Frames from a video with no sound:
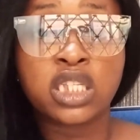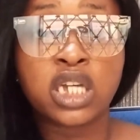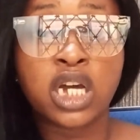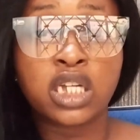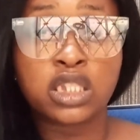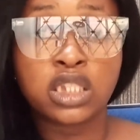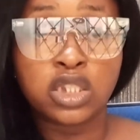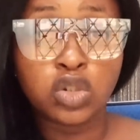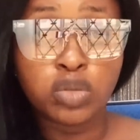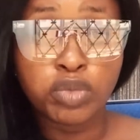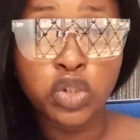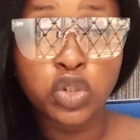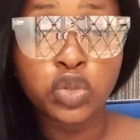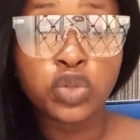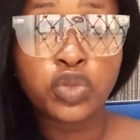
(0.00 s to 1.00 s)
It can
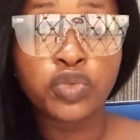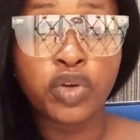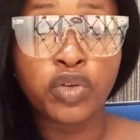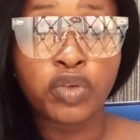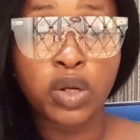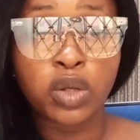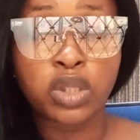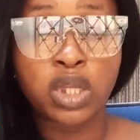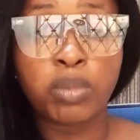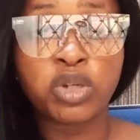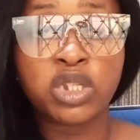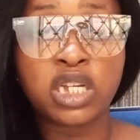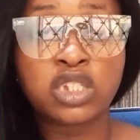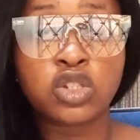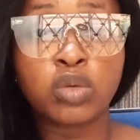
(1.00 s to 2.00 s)
still be used for a very long
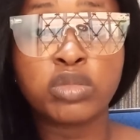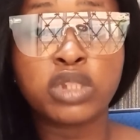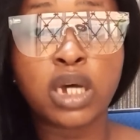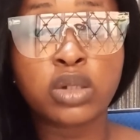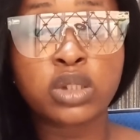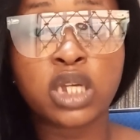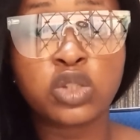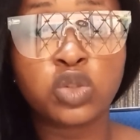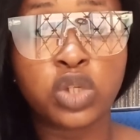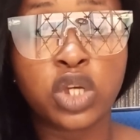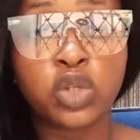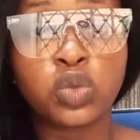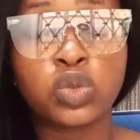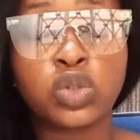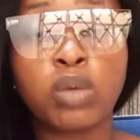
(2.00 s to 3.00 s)
time, but there are some downsides
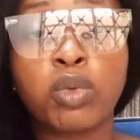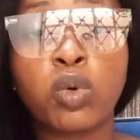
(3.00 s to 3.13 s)
to Caretone.